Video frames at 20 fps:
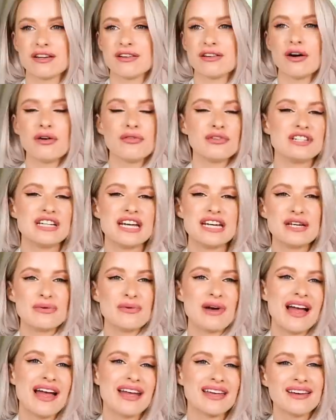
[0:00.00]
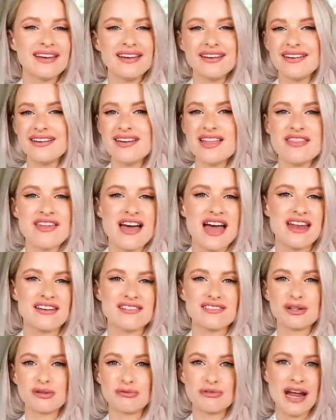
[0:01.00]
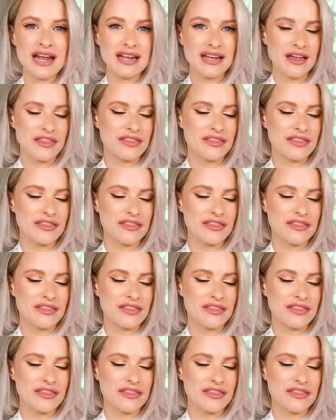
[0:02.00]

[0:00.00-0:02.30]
covered anyway, then great.